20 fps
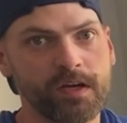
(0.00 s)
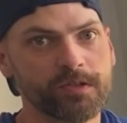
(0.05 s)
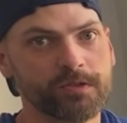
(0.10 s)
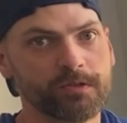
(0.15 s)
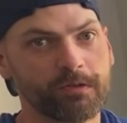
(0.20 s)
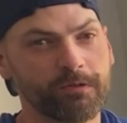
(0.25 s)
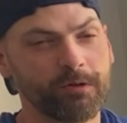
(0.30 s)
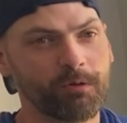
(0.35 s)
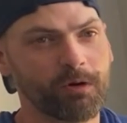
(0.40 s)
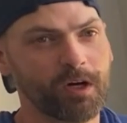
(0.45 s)

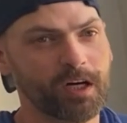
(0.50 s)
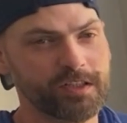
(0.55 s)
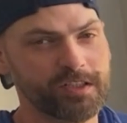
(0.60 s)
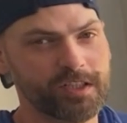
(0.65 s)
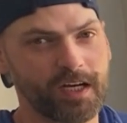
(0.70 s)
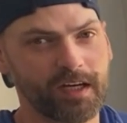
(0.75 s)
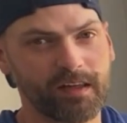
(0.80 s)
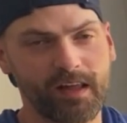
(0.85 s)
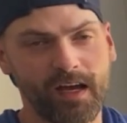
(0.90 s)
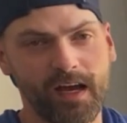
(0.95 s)
So if you want to
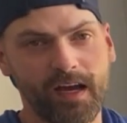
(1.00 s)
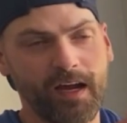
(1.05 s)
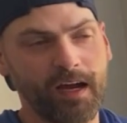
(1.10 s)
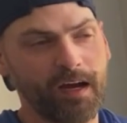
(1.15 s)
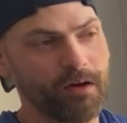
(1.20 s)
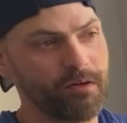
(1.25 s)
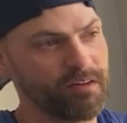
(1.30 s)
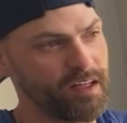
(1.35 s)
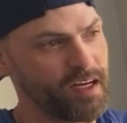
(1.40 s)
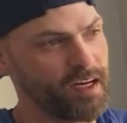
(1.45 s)
check that
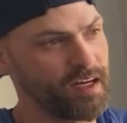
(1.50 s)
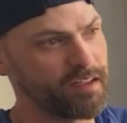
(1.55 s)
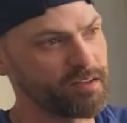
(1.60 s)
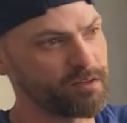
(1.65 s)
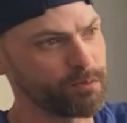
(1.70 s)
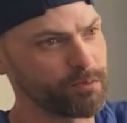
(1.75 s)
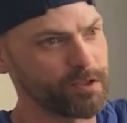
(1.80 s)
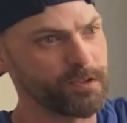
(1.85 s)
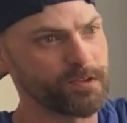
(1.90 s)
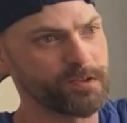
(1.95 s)
out,
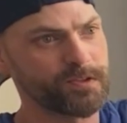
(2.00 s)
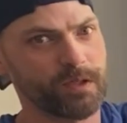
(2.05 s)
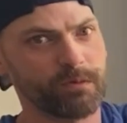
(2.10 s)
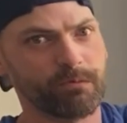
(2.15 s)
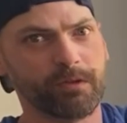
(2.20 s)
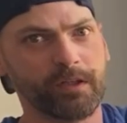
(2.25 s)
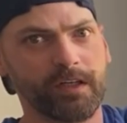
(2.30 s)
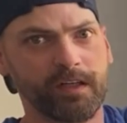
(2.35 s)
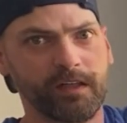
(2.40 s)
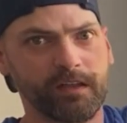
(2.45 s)
that'll be
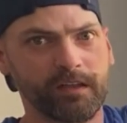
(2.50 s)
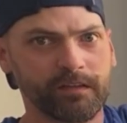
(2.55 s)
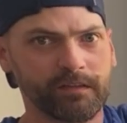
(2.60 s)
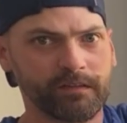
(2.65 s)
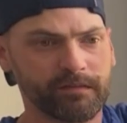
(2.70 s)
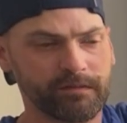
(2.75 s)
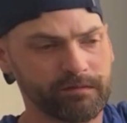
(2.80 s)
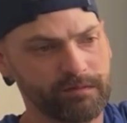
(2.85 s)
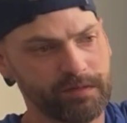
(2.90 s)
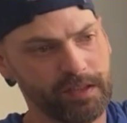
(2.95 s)
somewhere
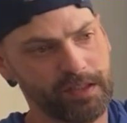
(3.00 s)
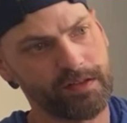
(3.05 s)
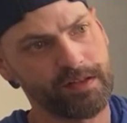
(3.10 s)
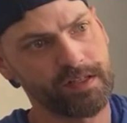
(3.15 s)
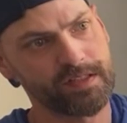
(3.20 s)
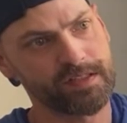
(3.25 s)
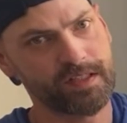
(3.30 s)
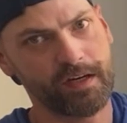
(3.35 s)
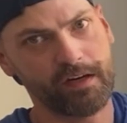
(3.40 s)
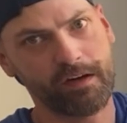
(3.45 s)
in
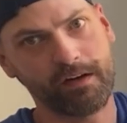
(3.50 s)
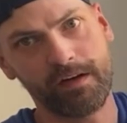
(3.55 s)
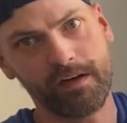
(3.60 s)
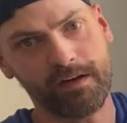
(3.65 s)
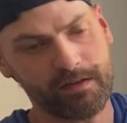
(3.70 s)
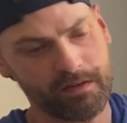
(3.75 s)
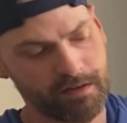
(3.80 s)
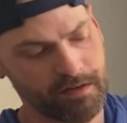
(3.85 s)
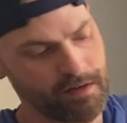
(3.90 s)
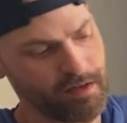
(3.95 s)
this
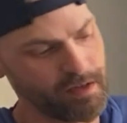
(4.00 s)
area.